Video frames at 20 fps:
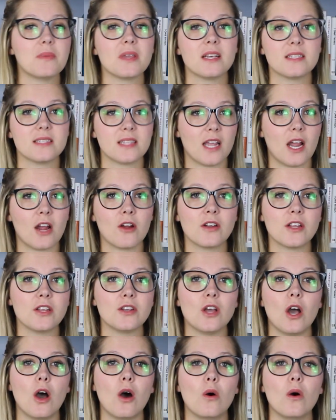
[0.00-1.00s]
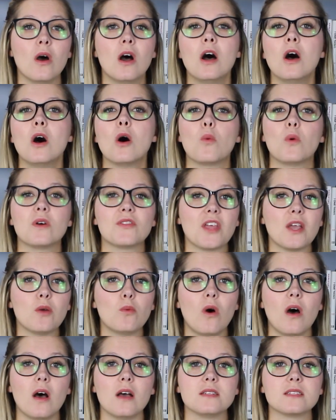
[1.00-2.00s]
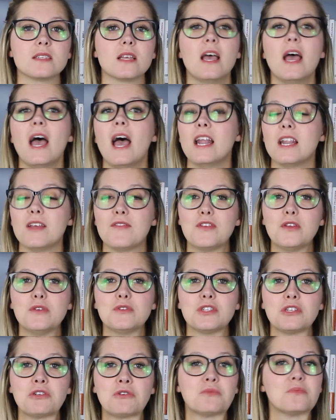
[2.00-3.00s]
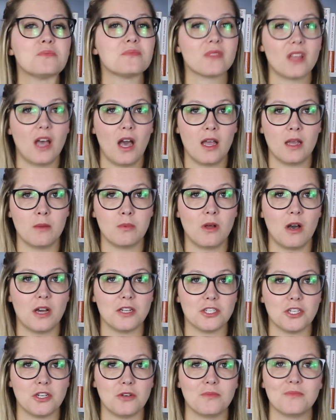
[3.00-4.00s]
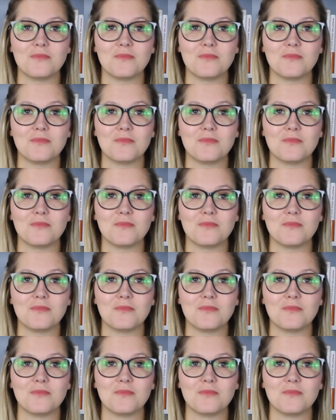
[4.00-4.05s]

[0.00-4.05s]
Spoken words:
because they already know what they want, and if you do, I applaud you.